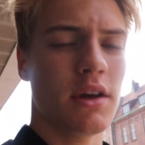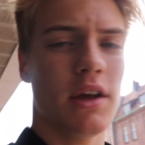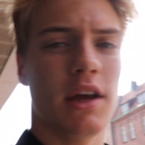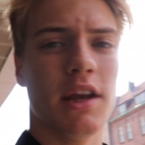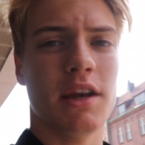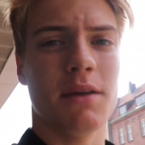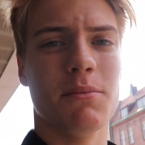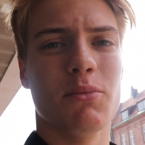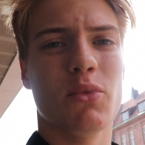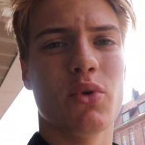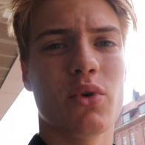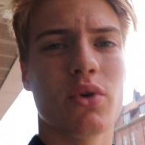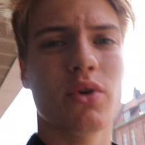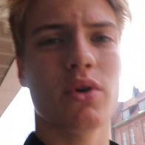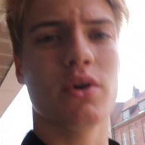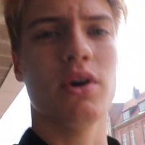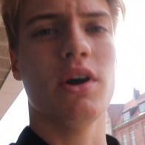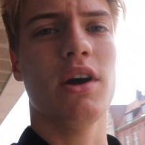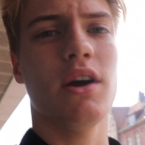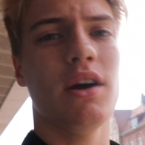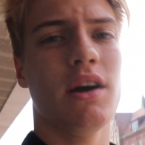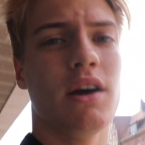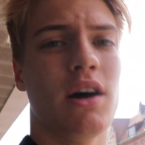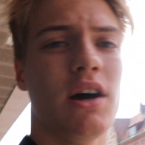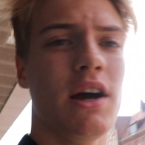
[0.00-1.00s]
any more
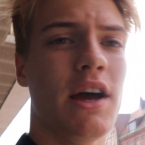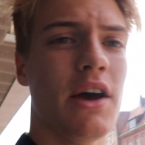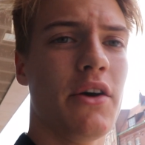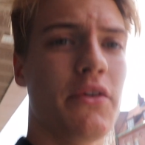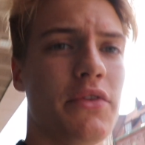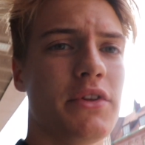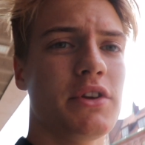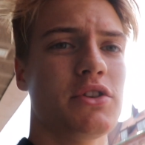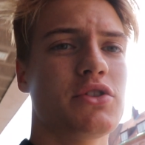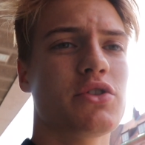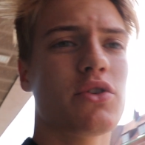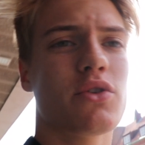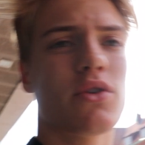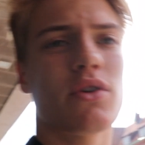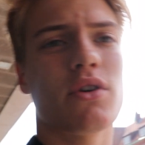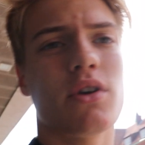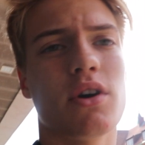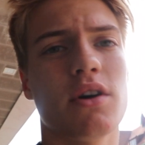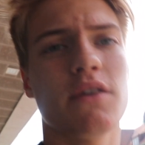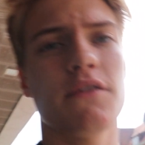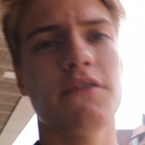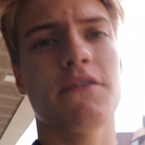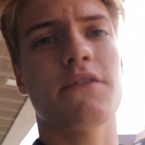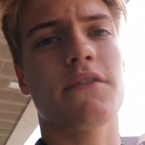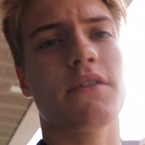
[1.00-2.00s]
a healthy
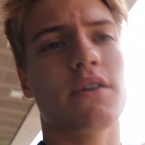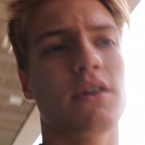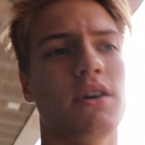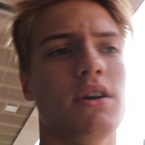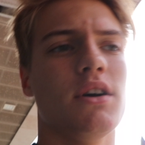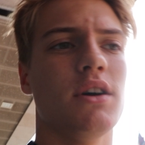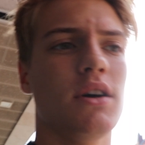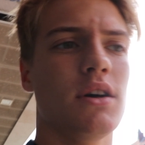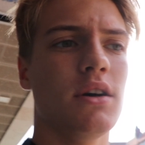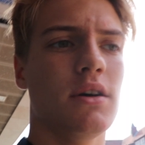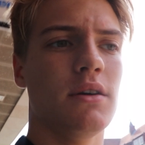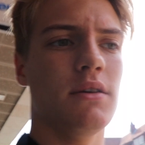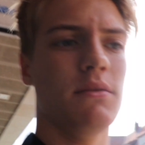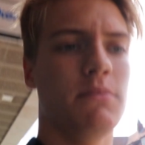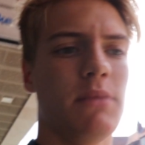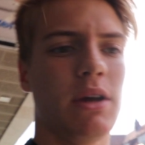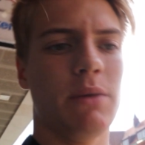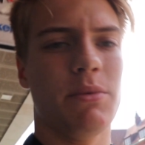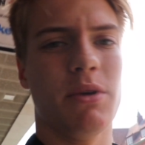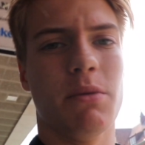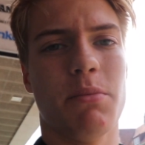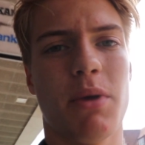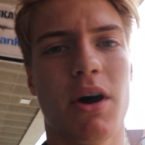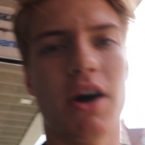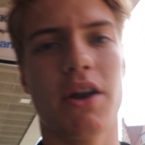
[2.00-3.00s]
tour of,
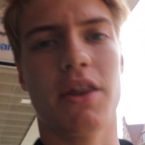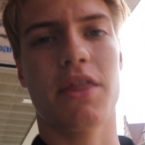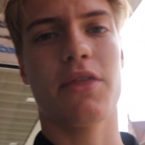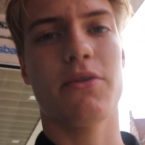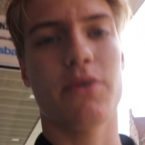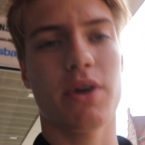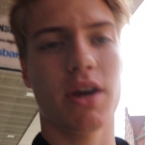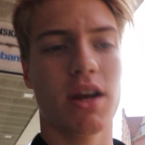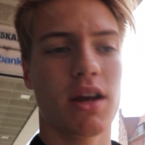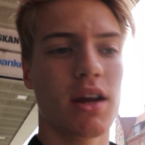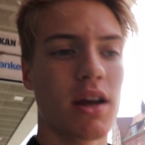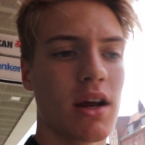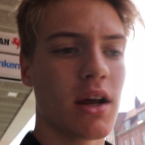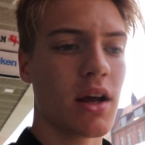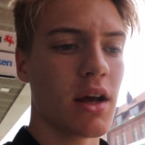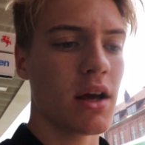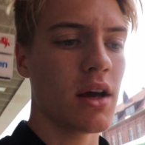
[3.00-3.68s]
maybe a part 3.